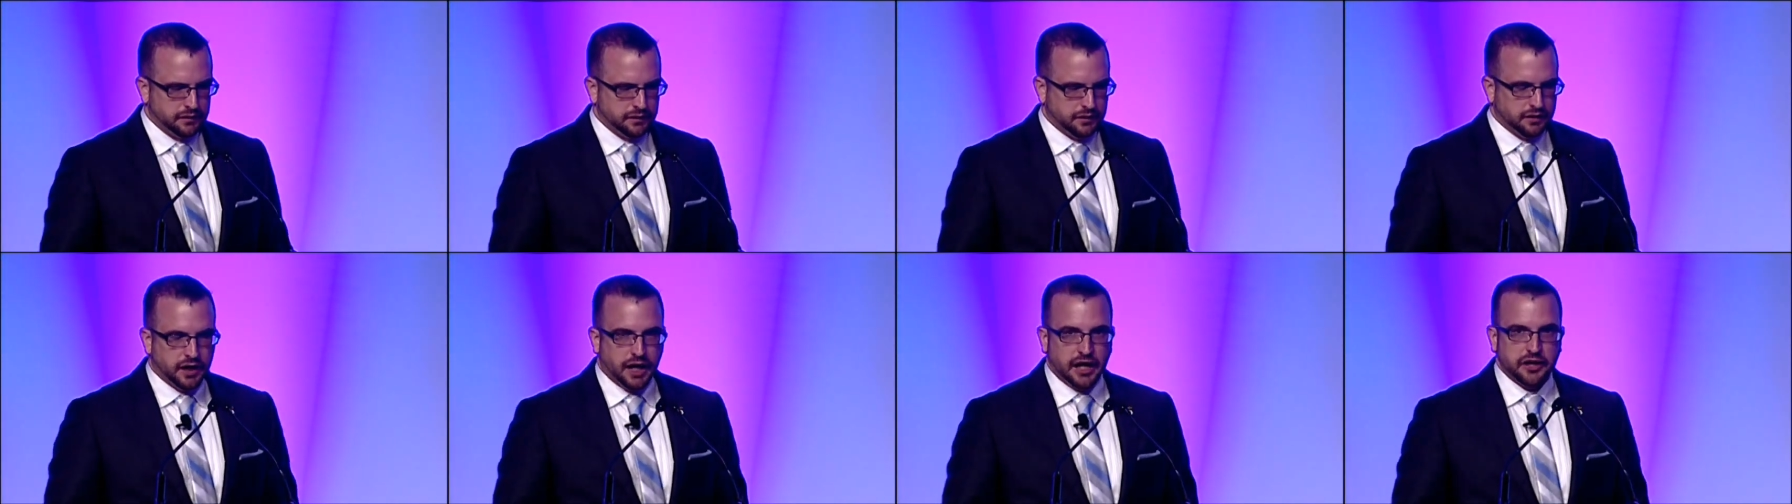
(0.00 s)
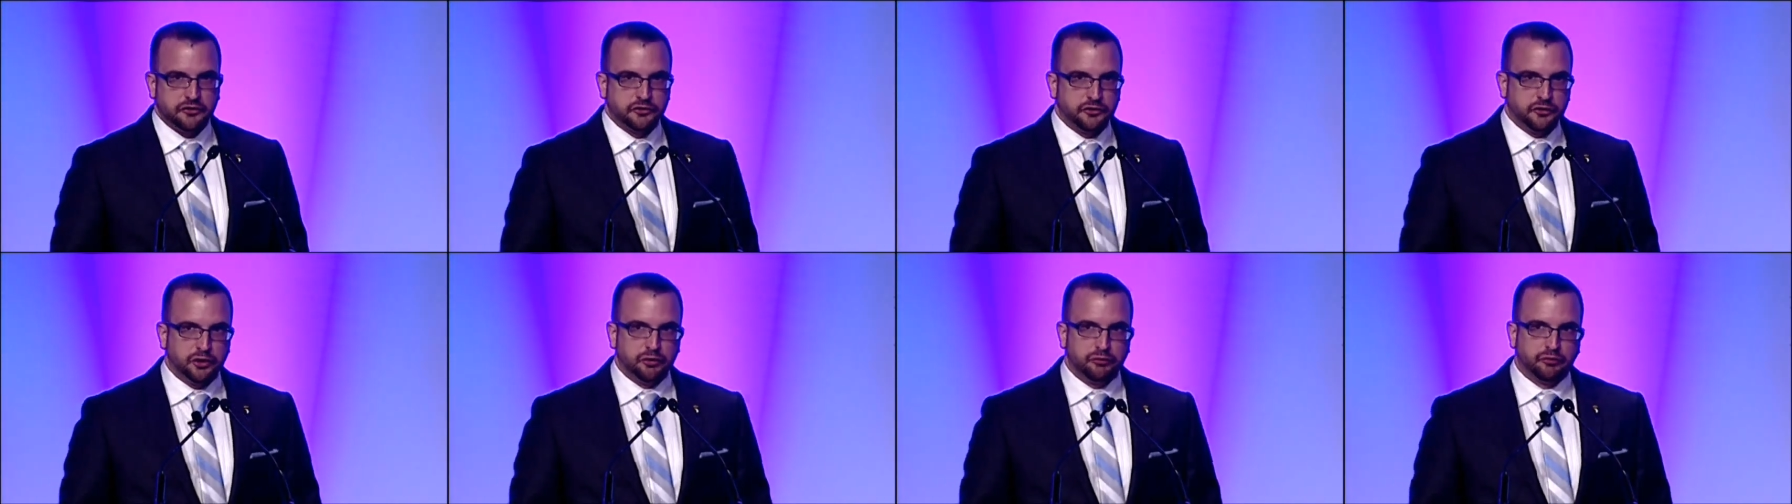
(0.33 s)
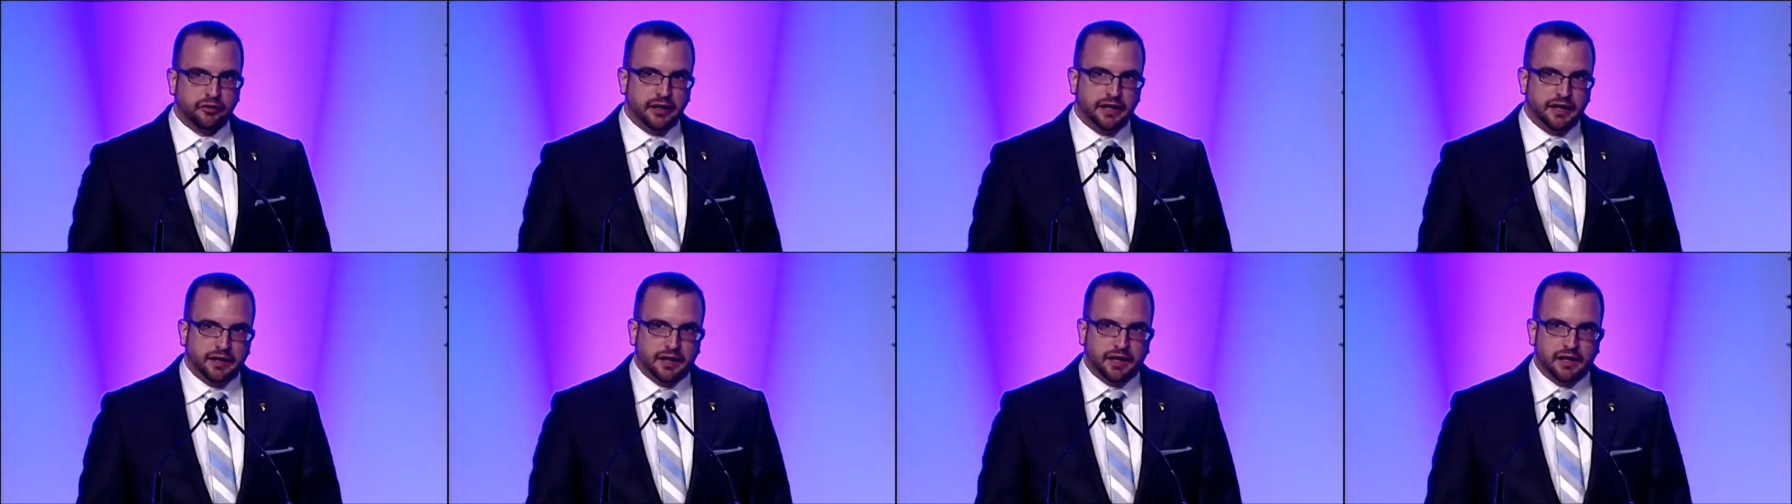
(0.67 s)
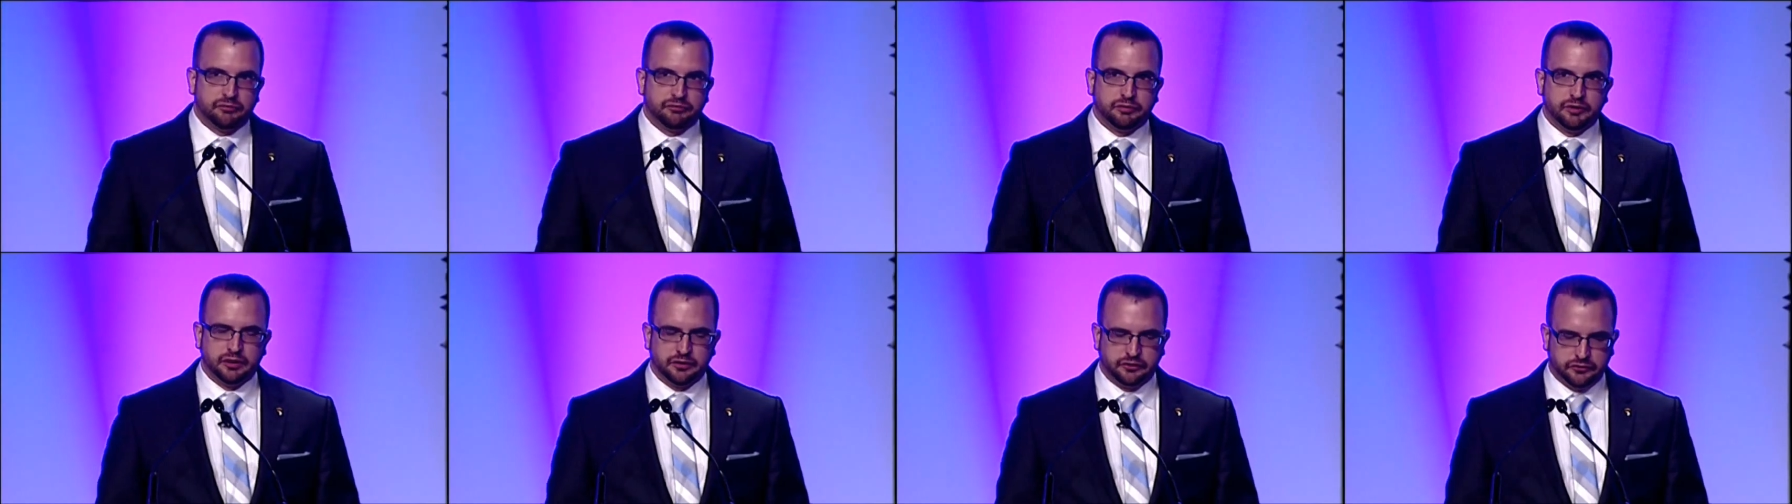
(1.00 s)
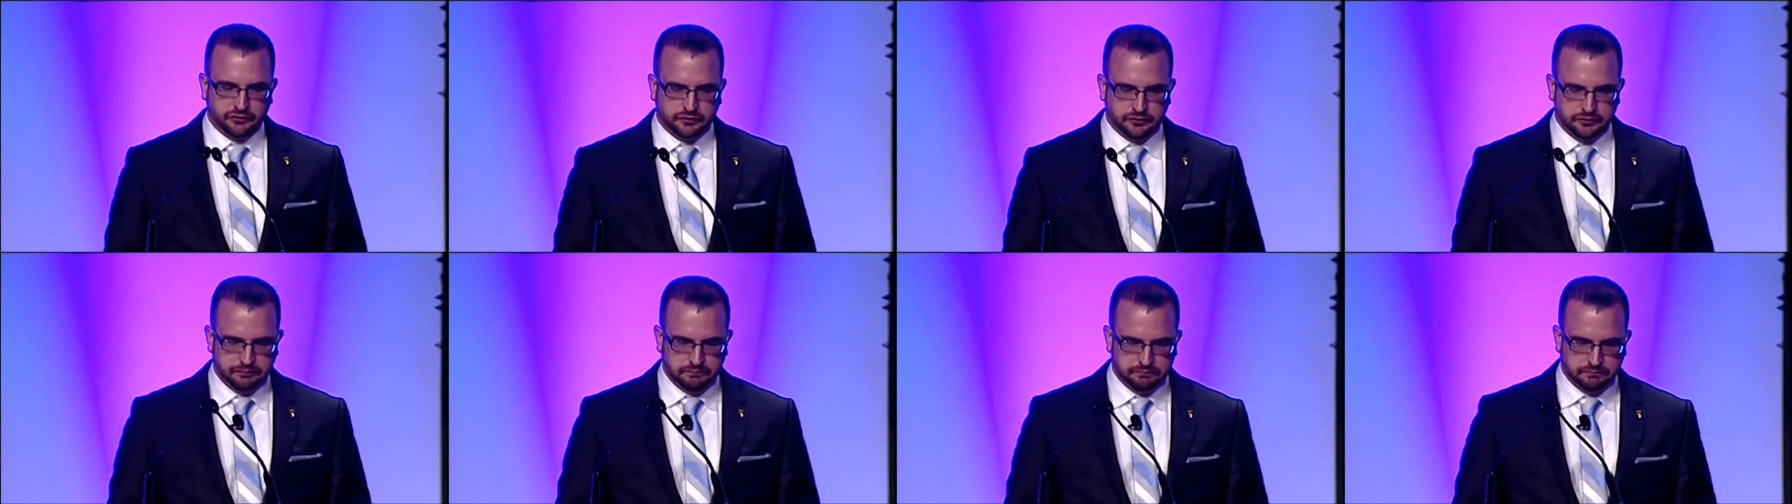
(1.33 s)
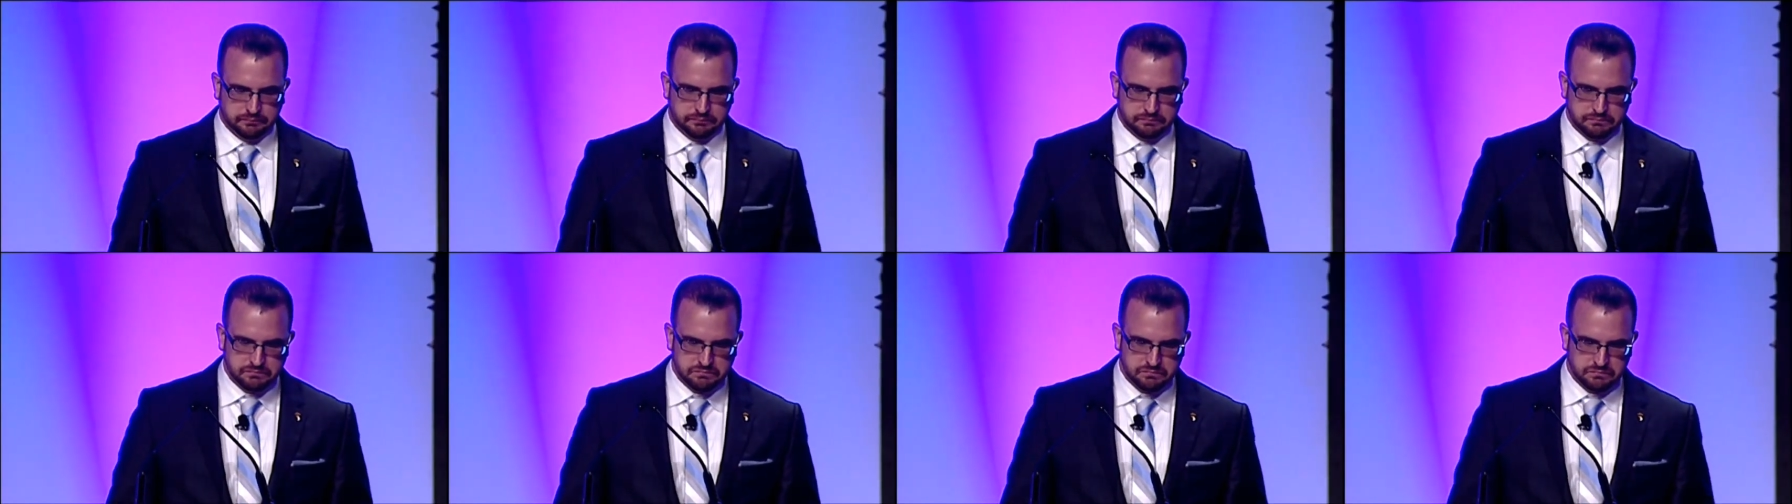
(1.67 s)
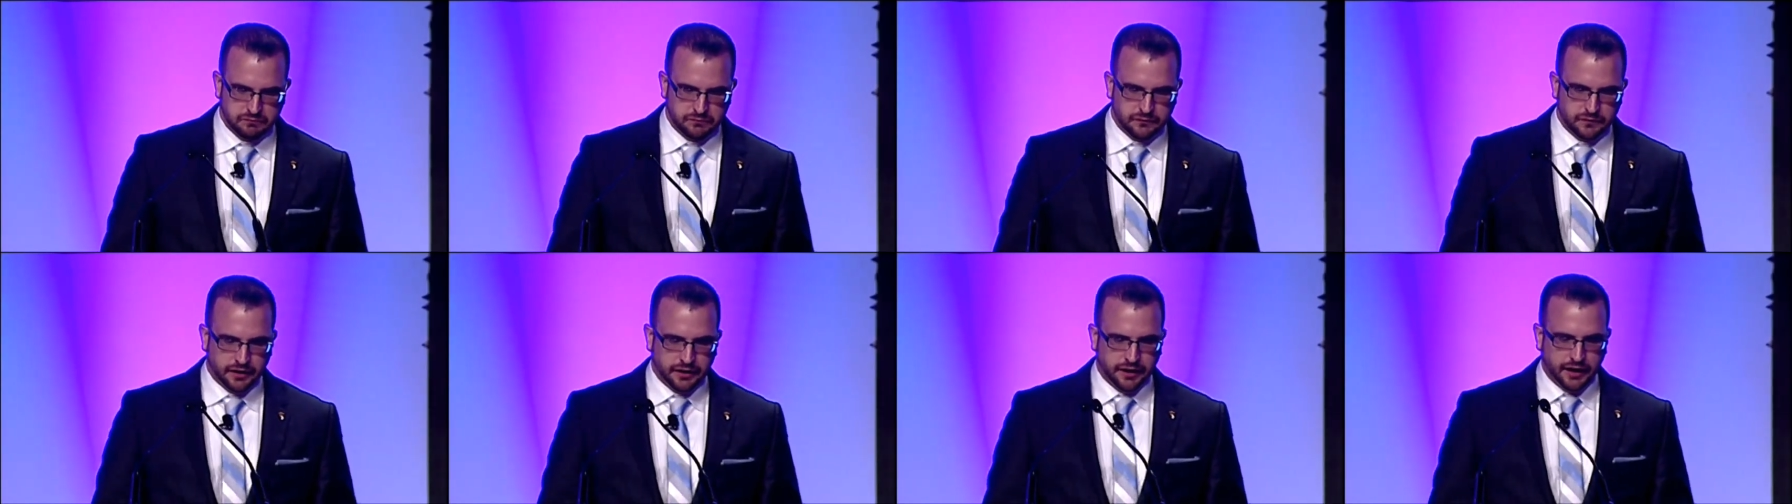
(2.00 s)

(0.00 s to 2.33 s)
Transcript: I served for 8.5 years, and